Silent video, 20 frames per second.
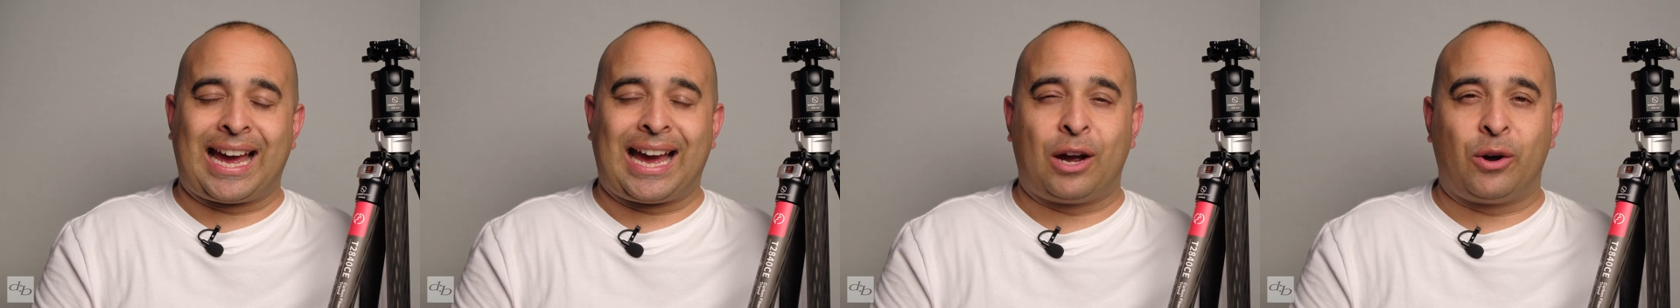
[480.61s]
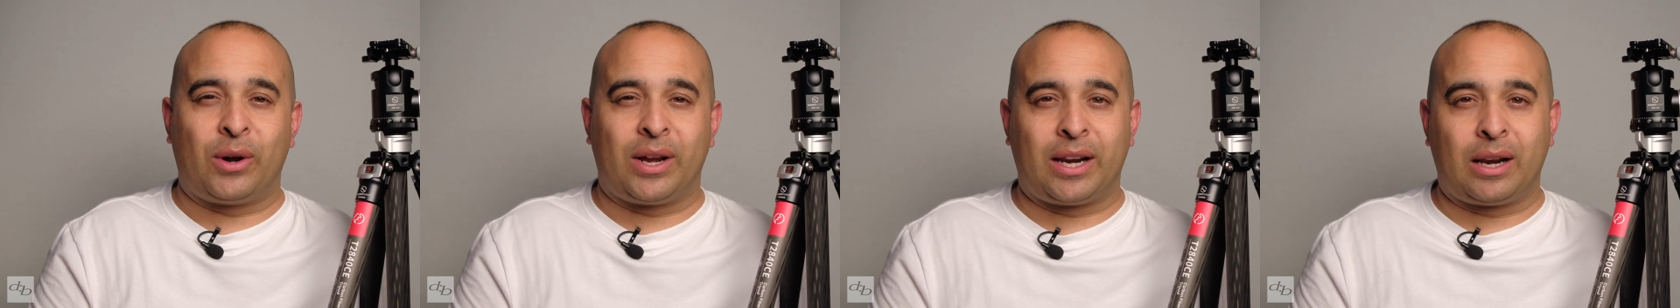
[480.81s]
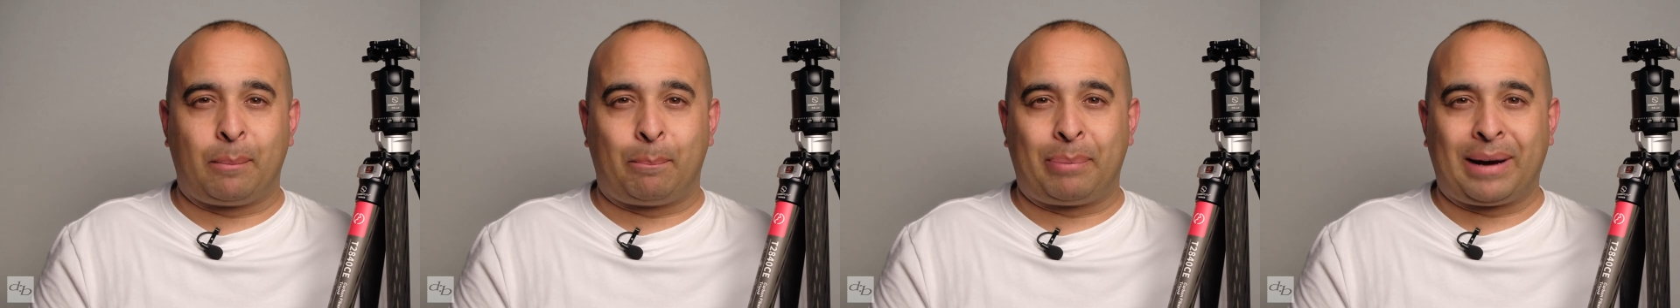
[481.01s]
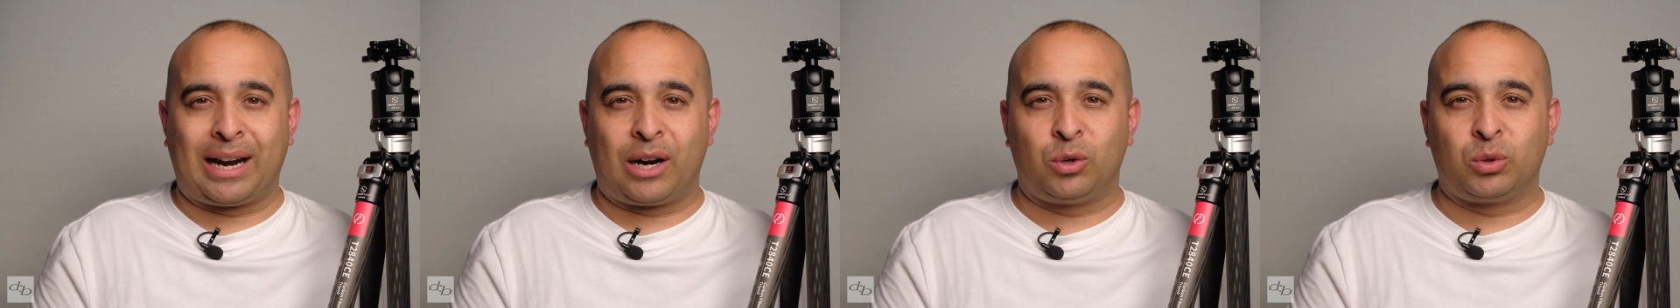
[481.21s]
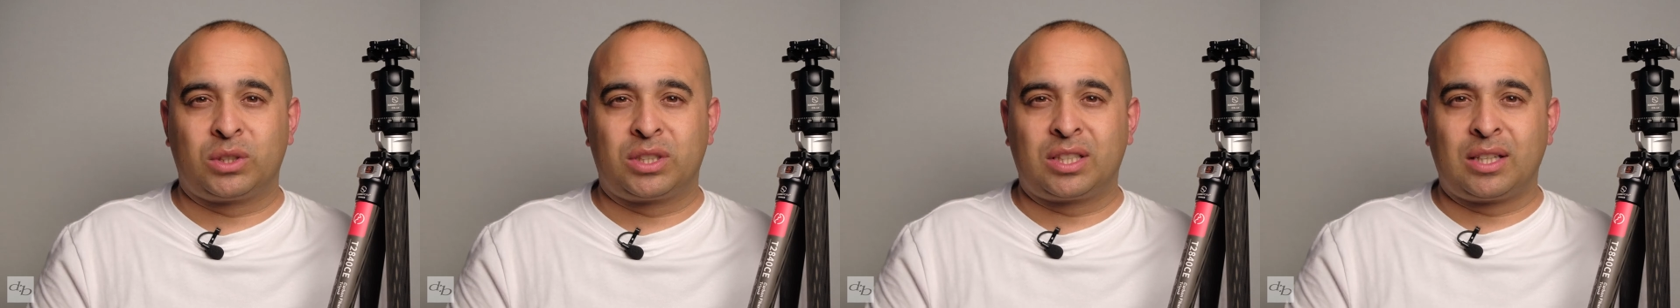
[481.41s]
out and
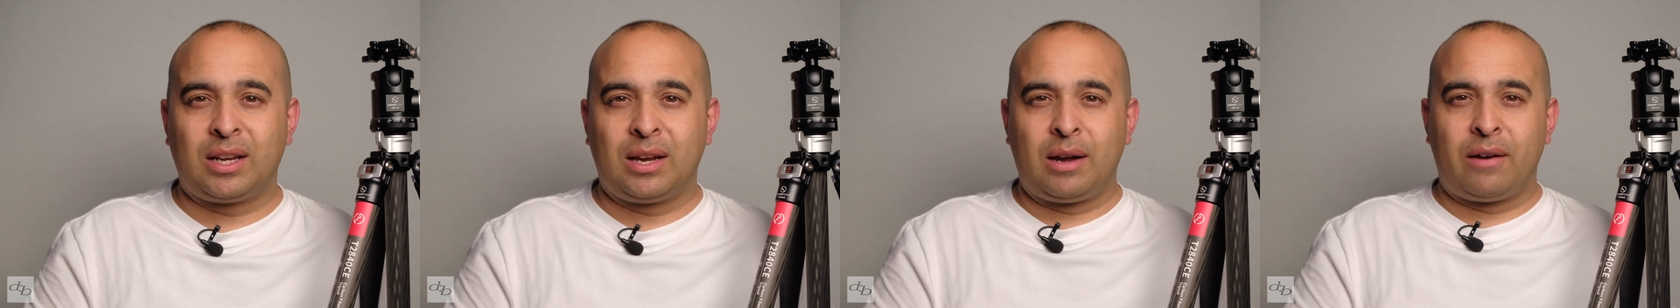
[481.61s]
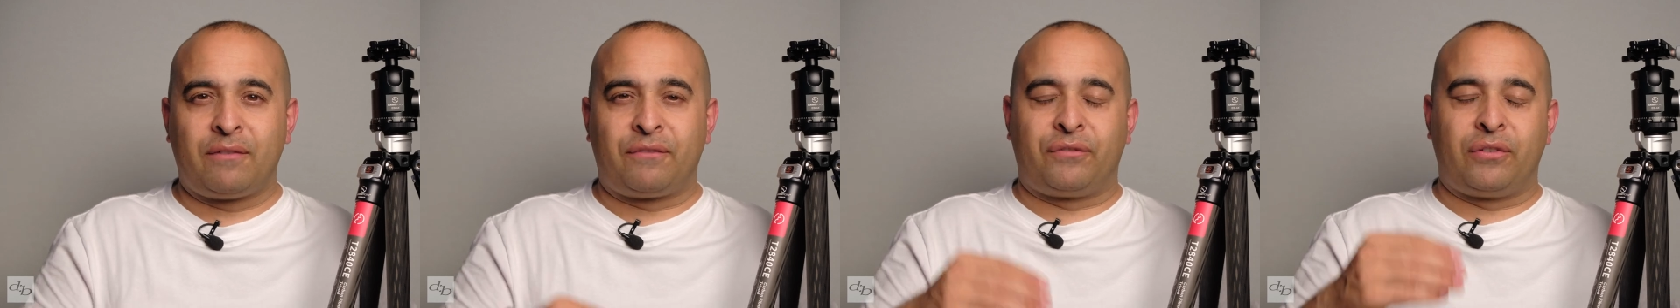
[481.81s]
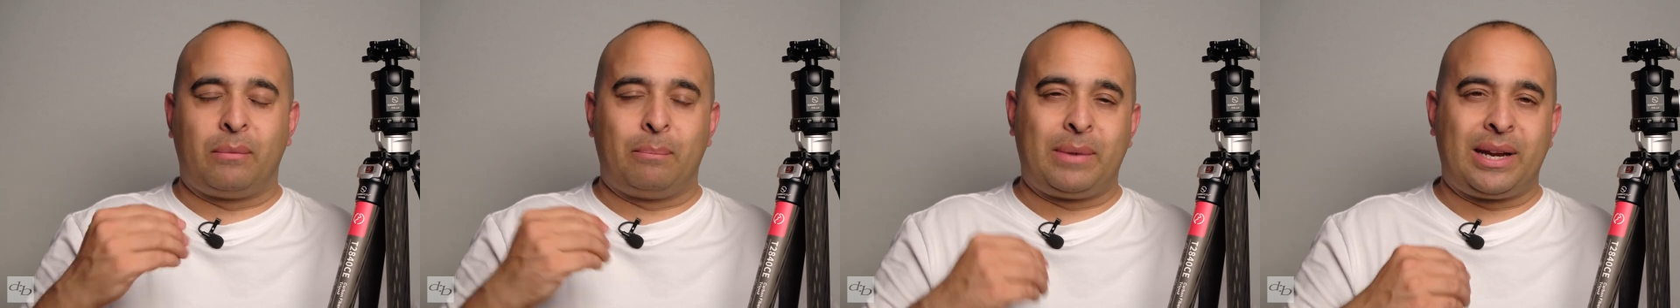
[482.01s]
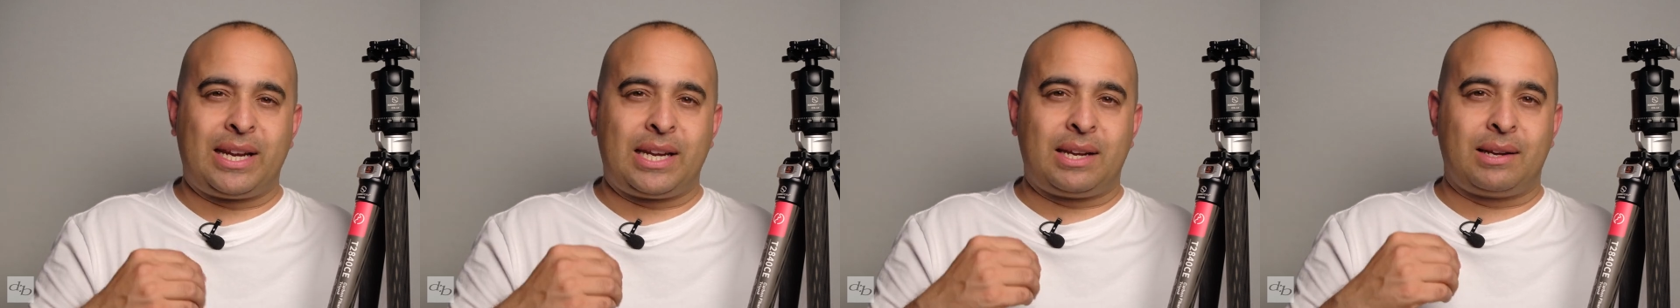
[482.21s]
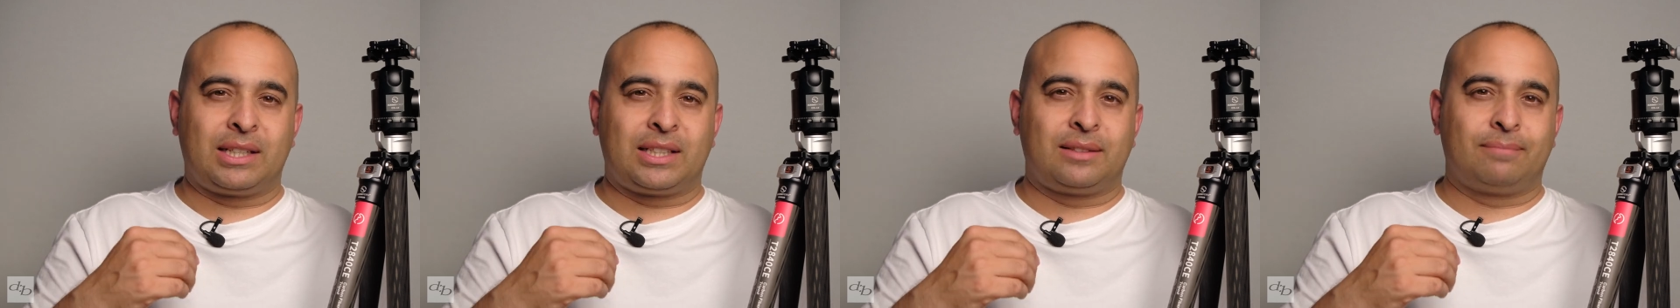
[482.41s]
about. For
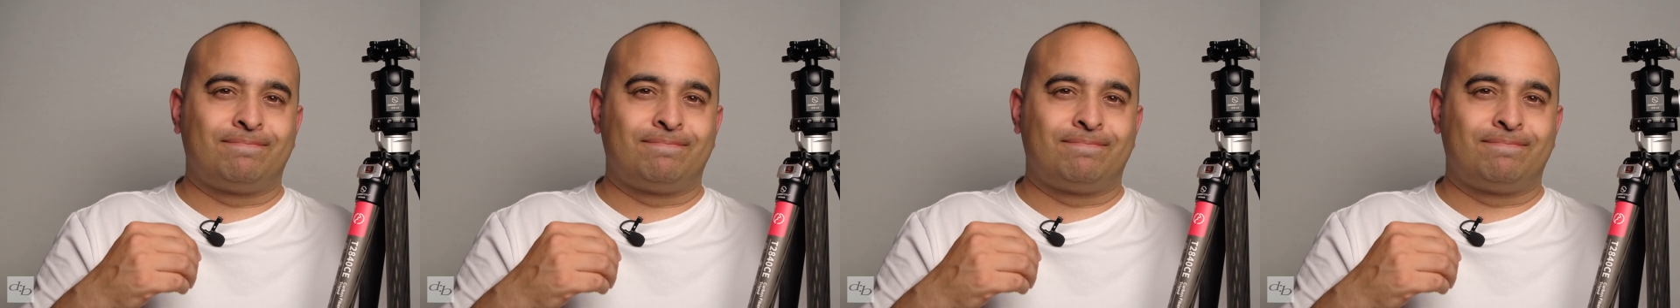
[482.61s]
me,